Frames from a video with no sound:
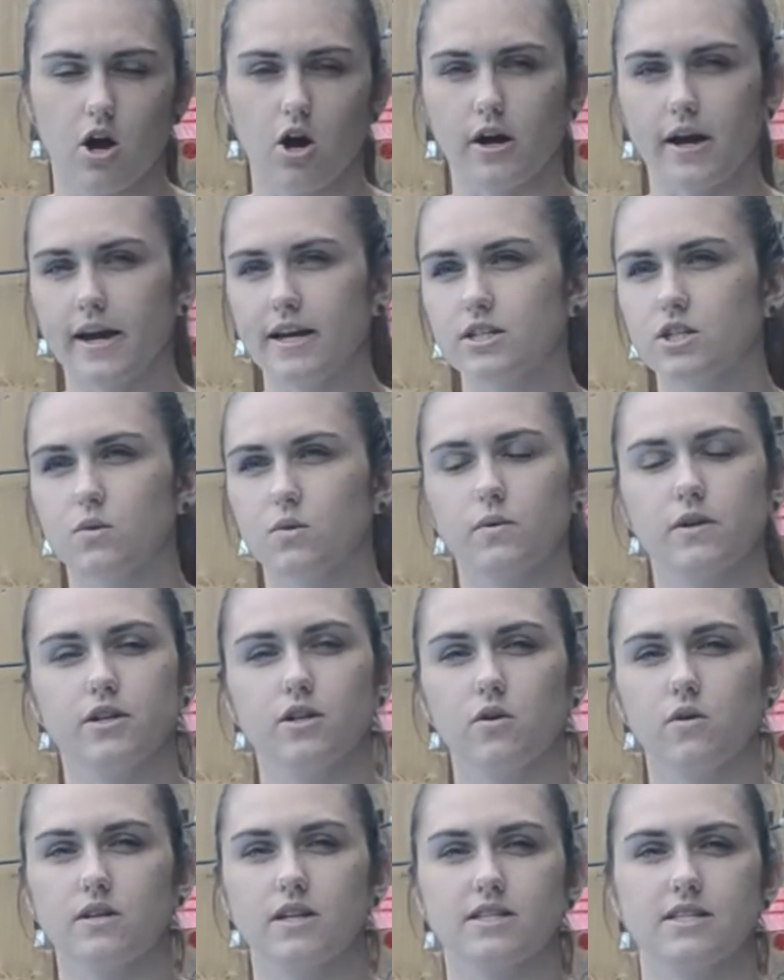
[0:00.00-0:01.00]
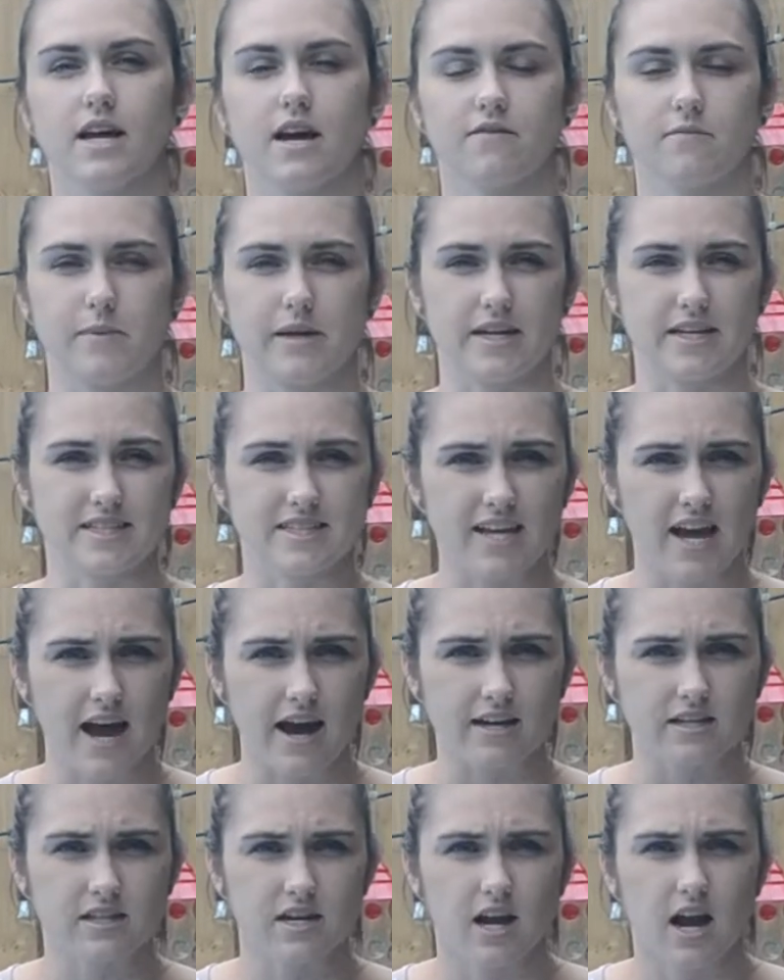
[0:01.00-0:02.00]
Okay, so we know it doesn't have to be
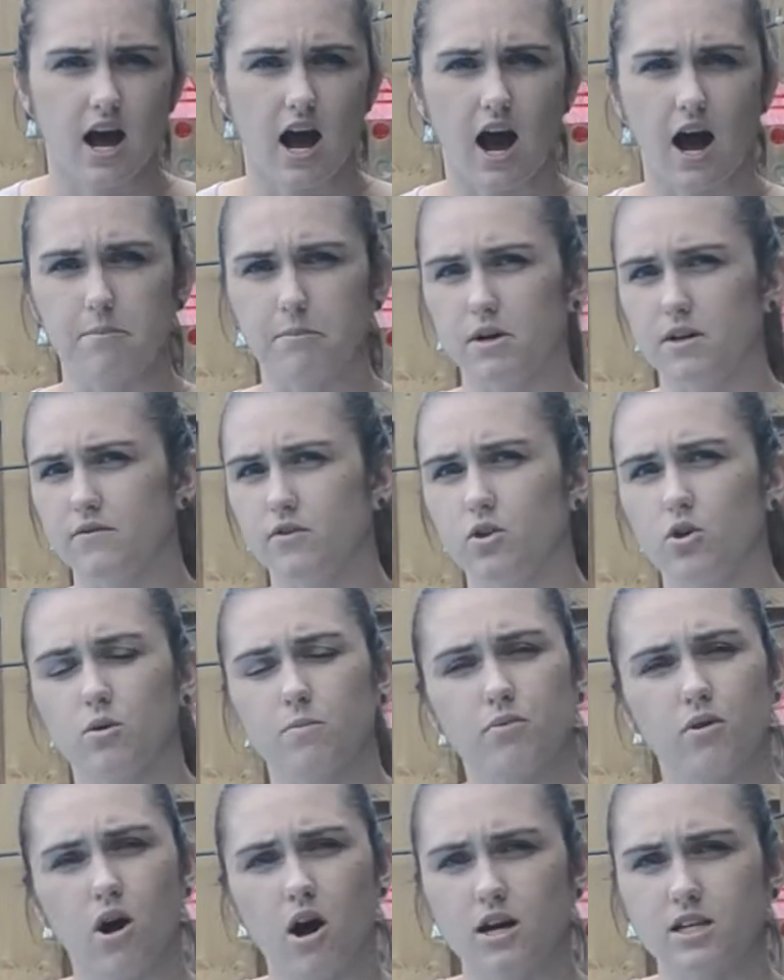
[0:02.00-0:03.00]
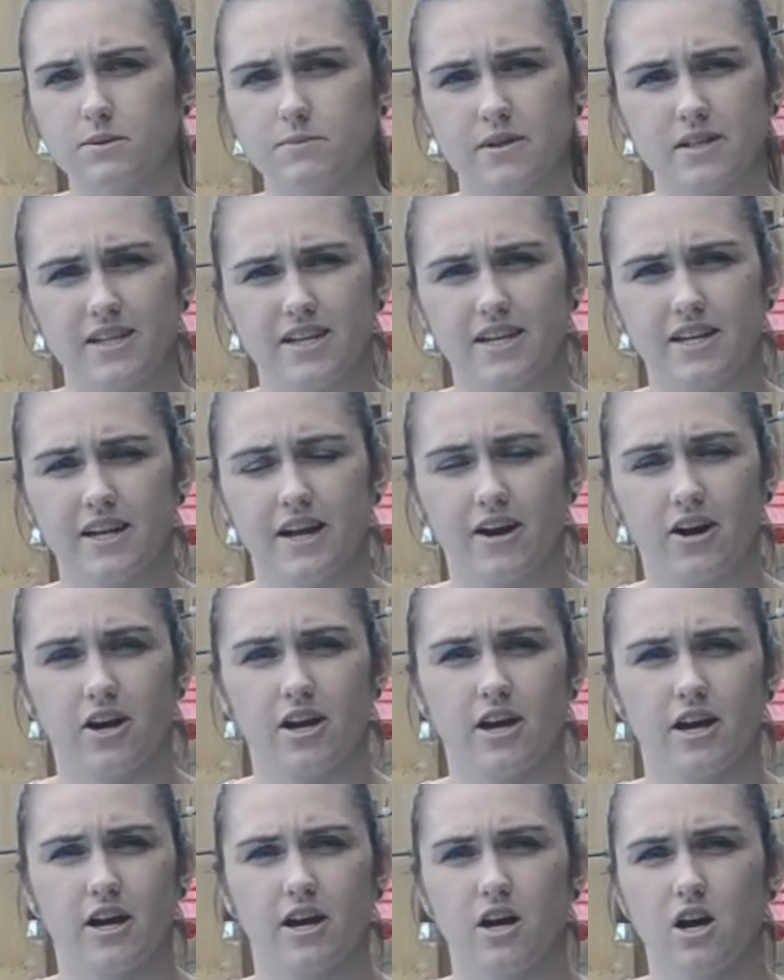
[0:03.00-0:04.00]
exact, but if you know approximately in the
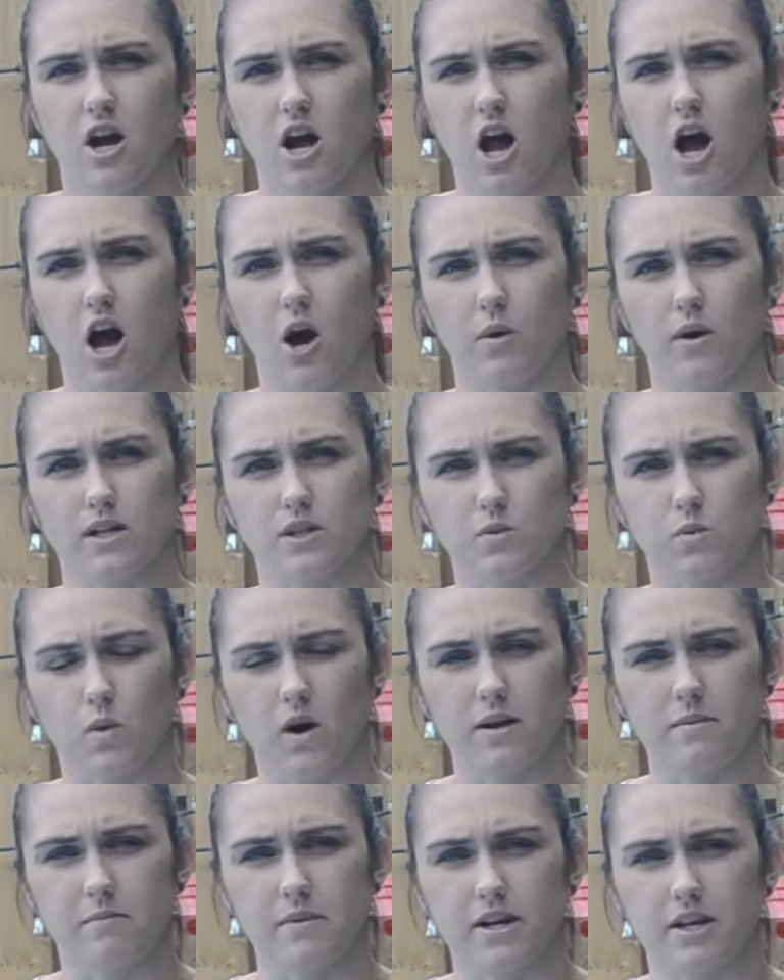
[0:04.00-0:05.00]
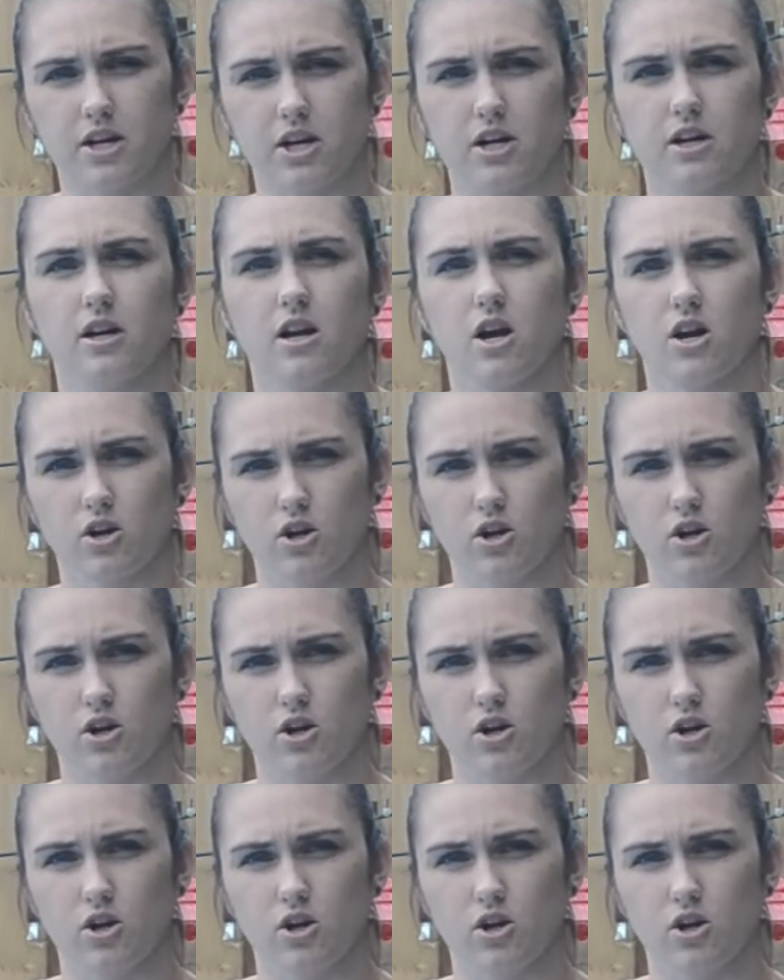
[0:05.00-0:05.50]
area where it's 1 meter,